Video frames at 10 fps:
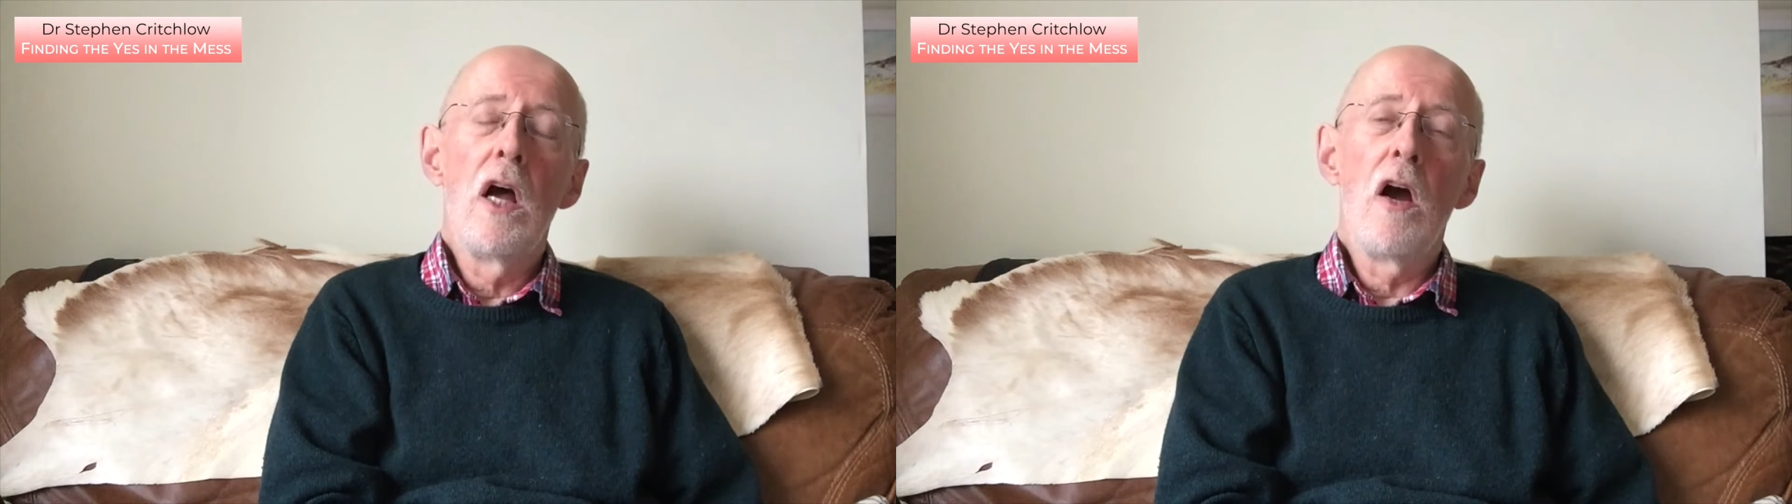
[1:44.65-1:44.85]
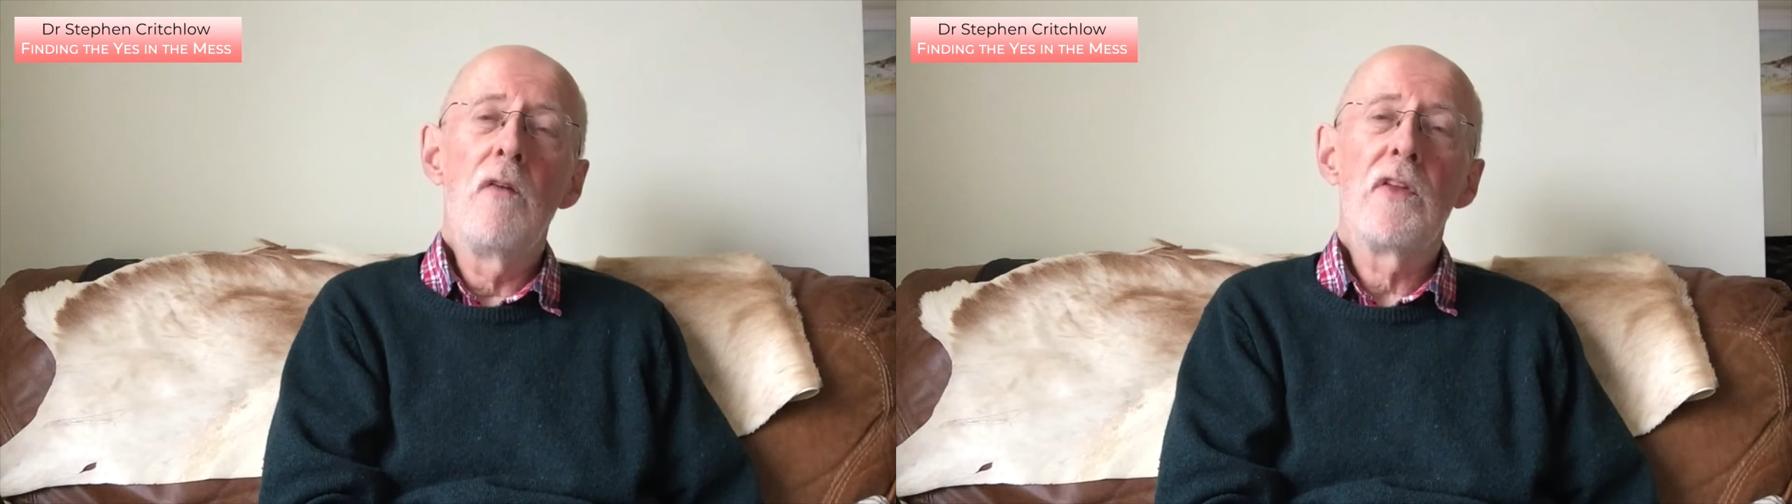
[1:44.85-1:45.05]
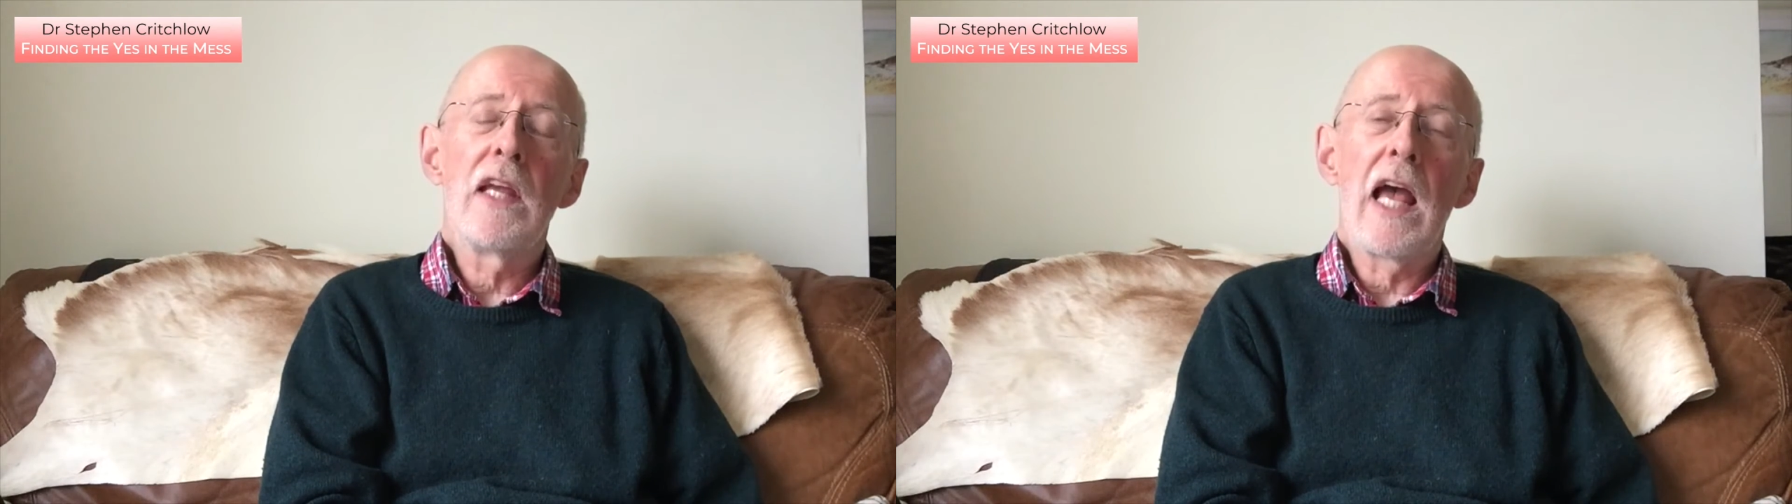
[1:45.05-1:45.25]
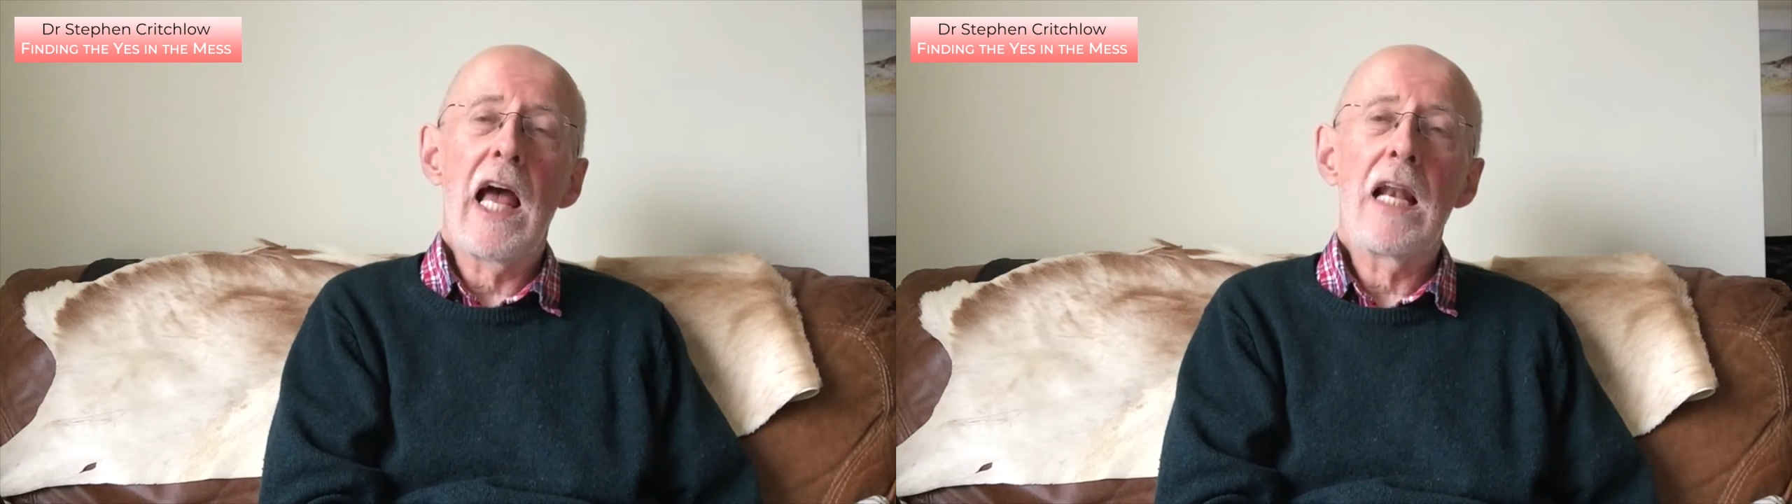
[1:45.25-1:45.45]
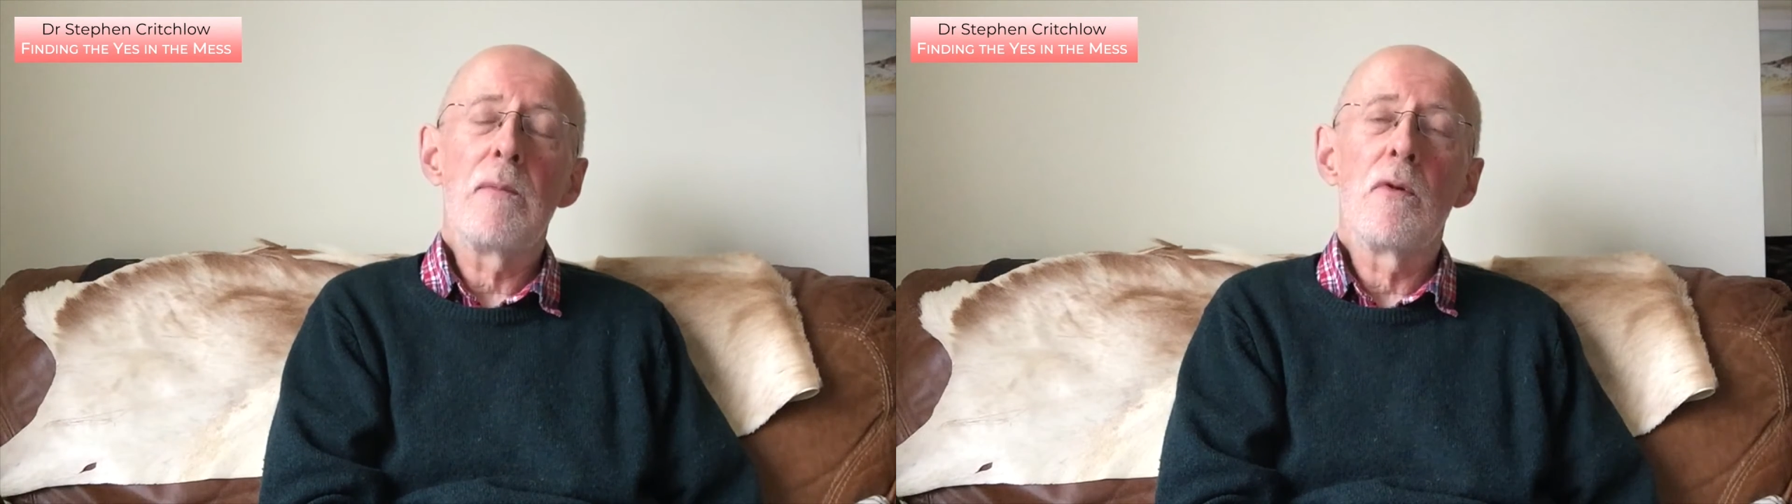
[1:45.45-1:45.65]
over the
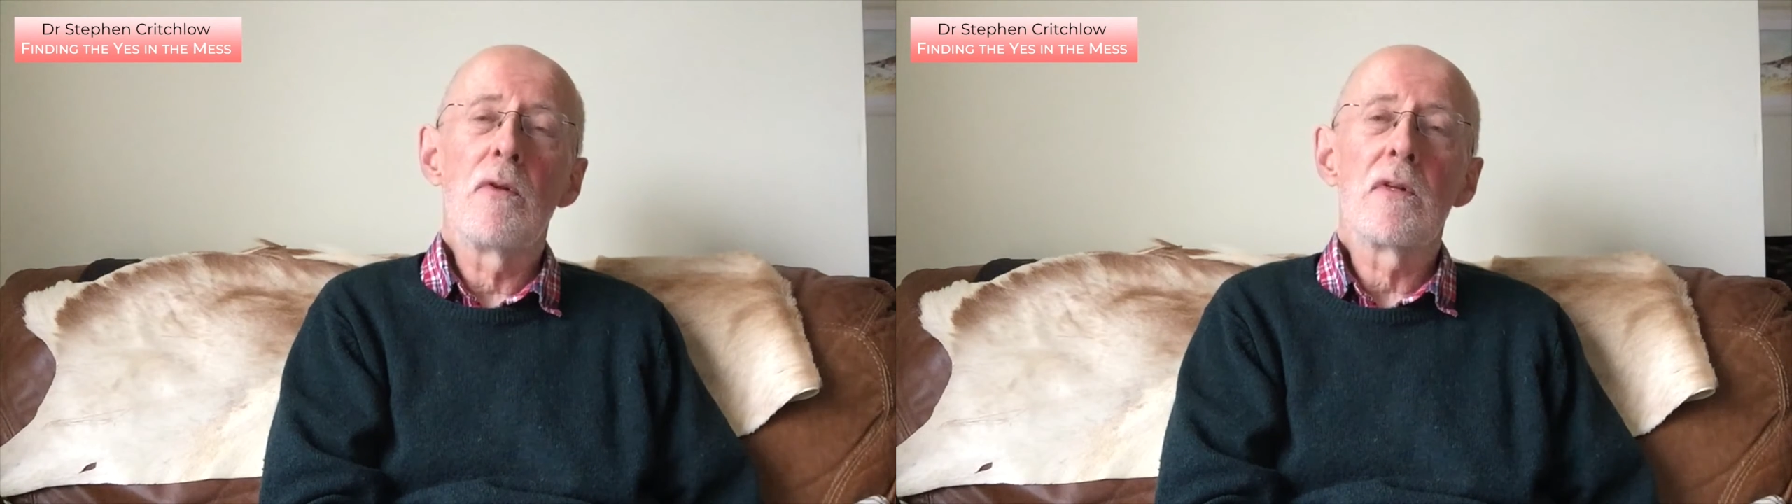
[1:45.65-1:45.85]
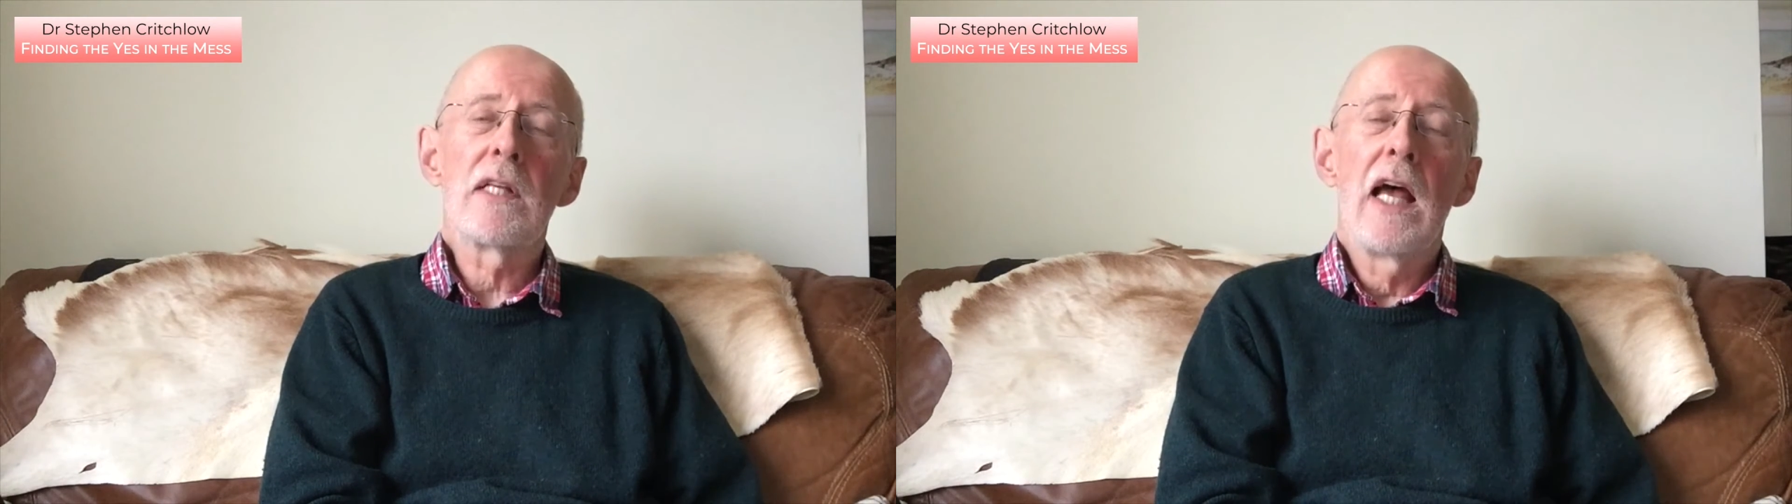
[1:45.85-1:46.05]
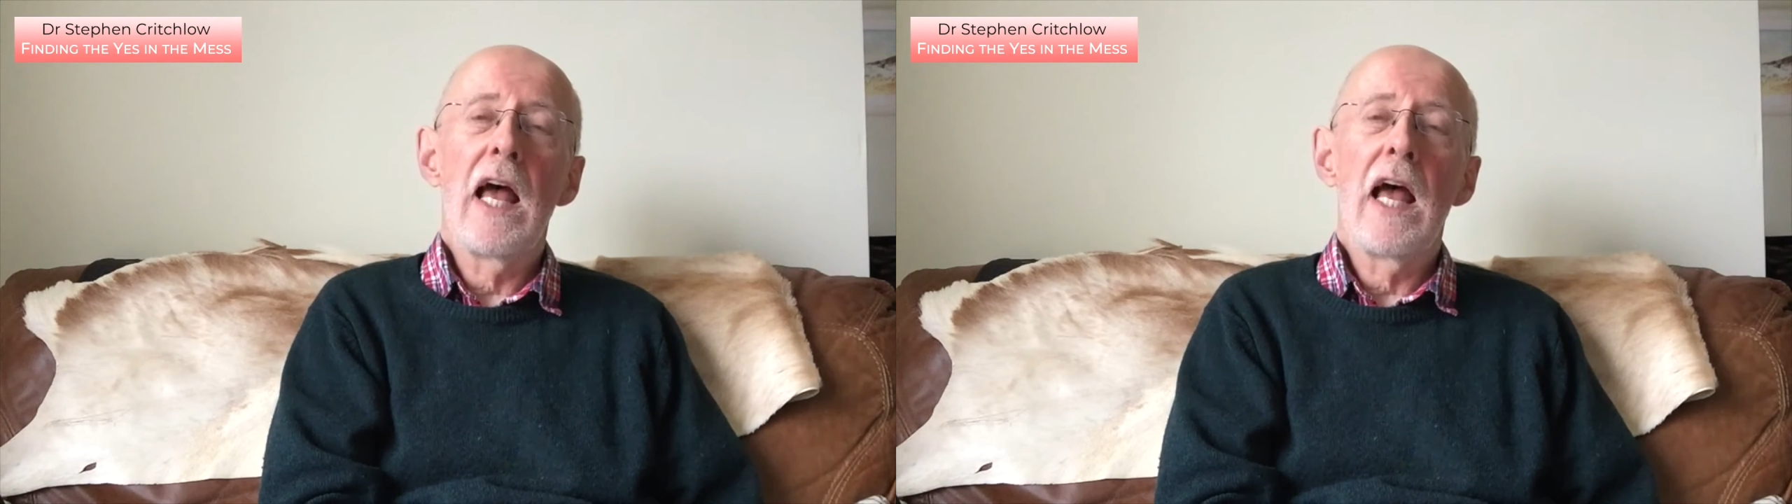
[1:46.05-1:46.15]
animals